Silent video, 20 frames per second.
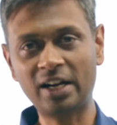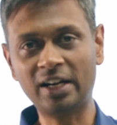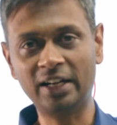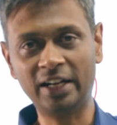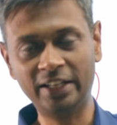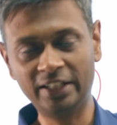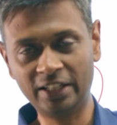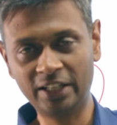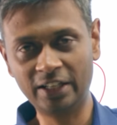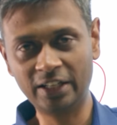
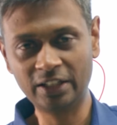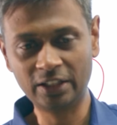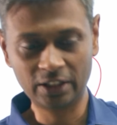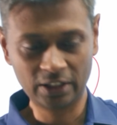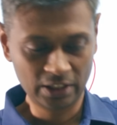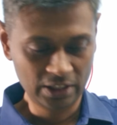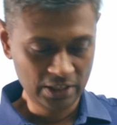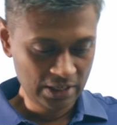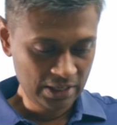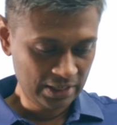liking it.
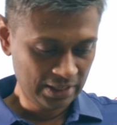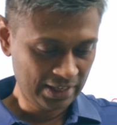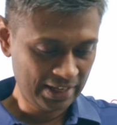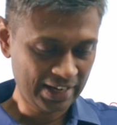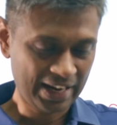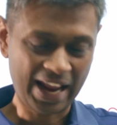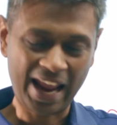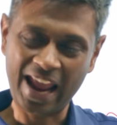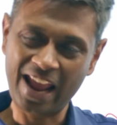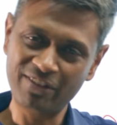
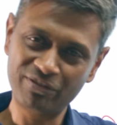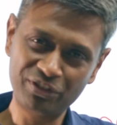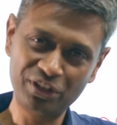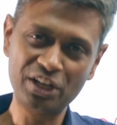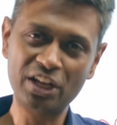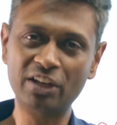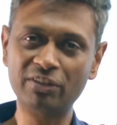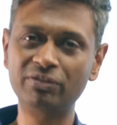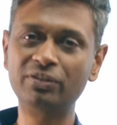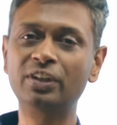Take
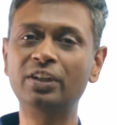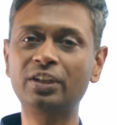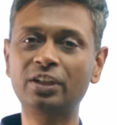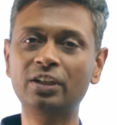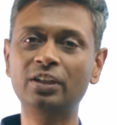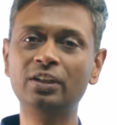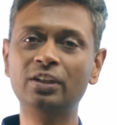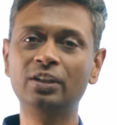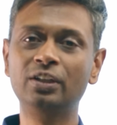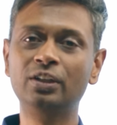every effort
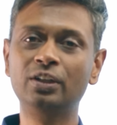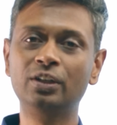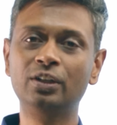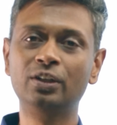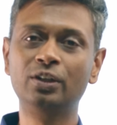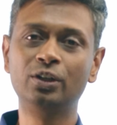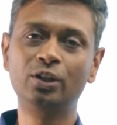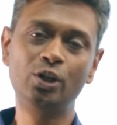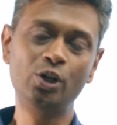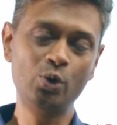
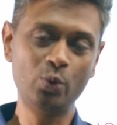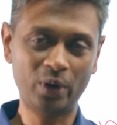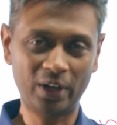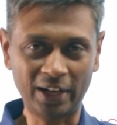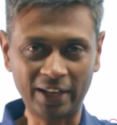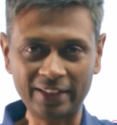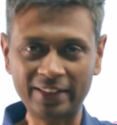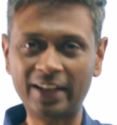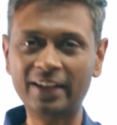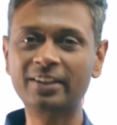to do it
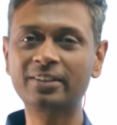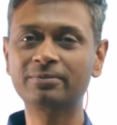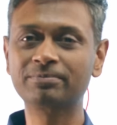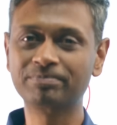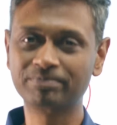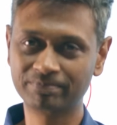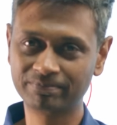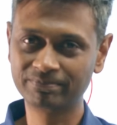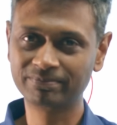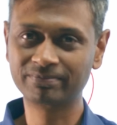like that
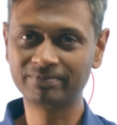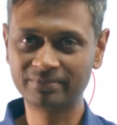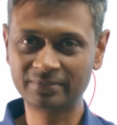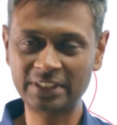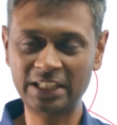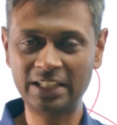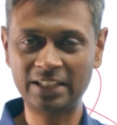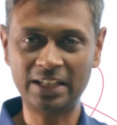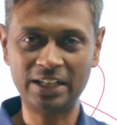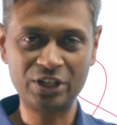
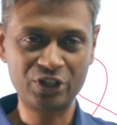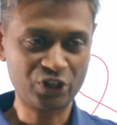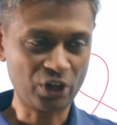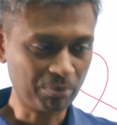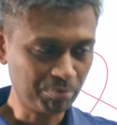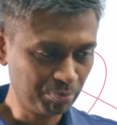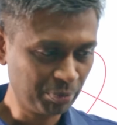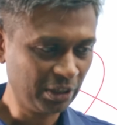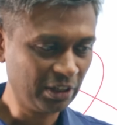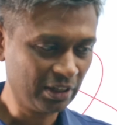and
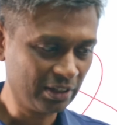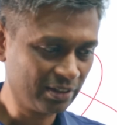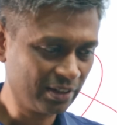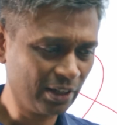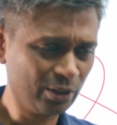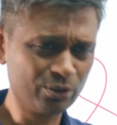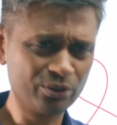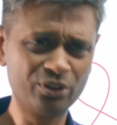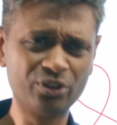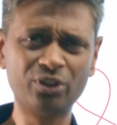jump in and say,
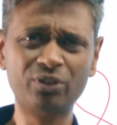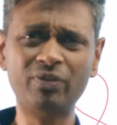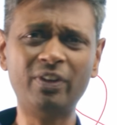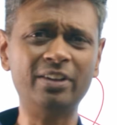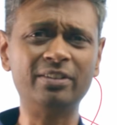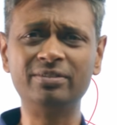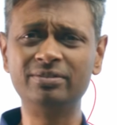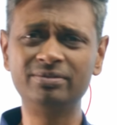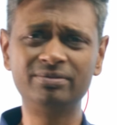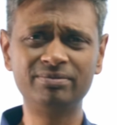look, this is
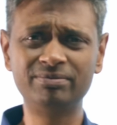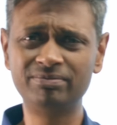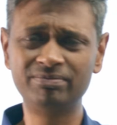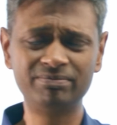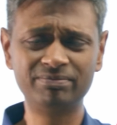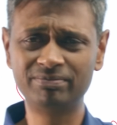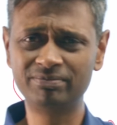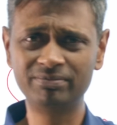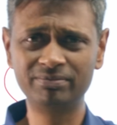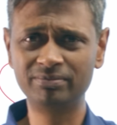fun.
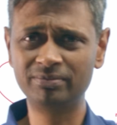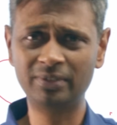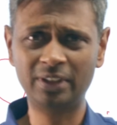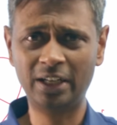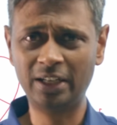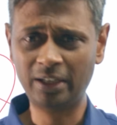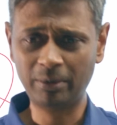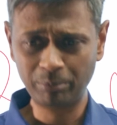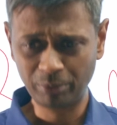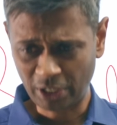
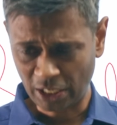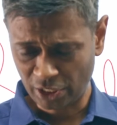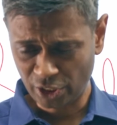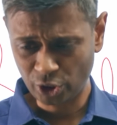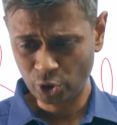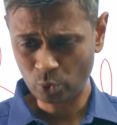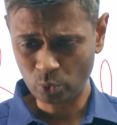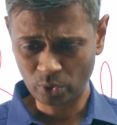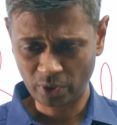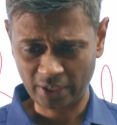And I'm telling
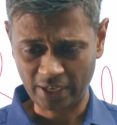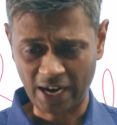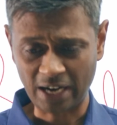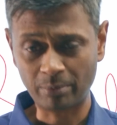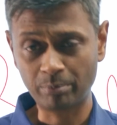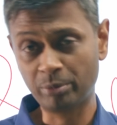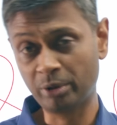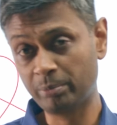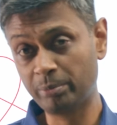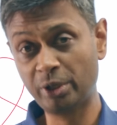you,
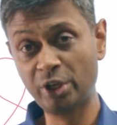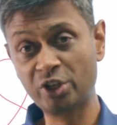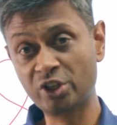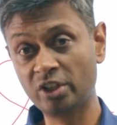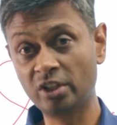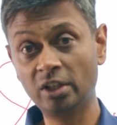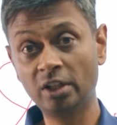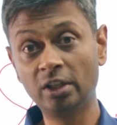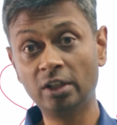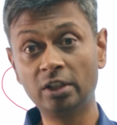CAT
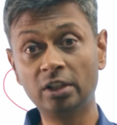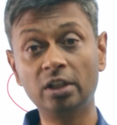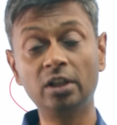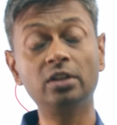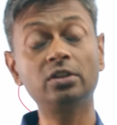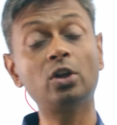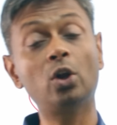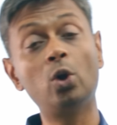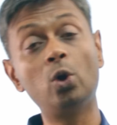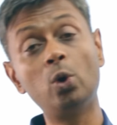preparation
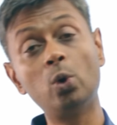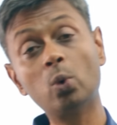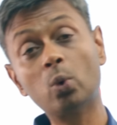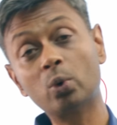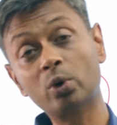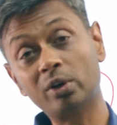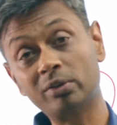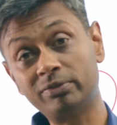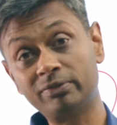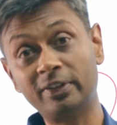is a
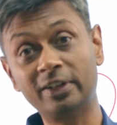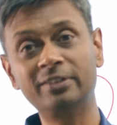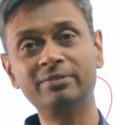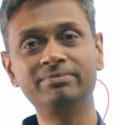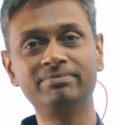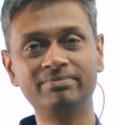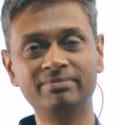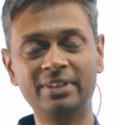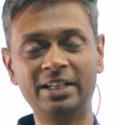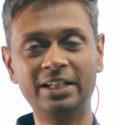load of fun
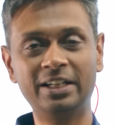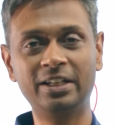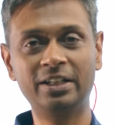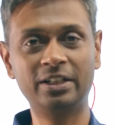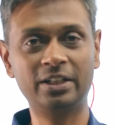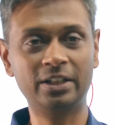and